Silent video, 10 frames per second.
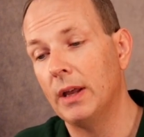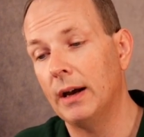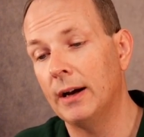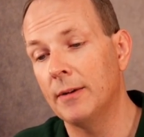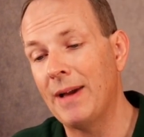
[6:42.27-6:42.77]

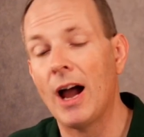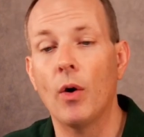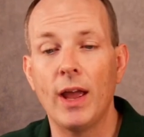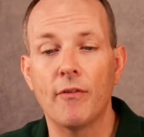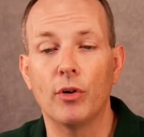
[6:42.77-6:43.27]
Um,
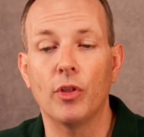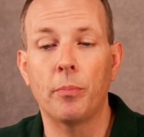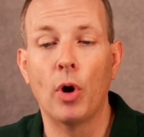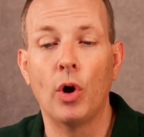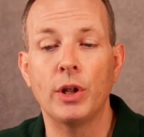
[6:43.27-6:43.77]
however, the
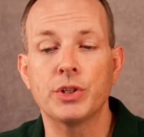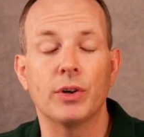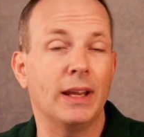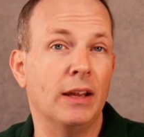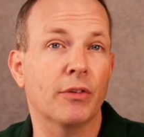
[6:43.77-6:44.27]
pawns are
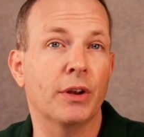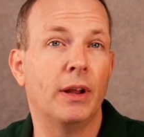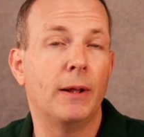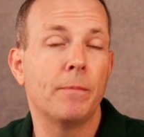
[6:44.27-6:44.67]
even,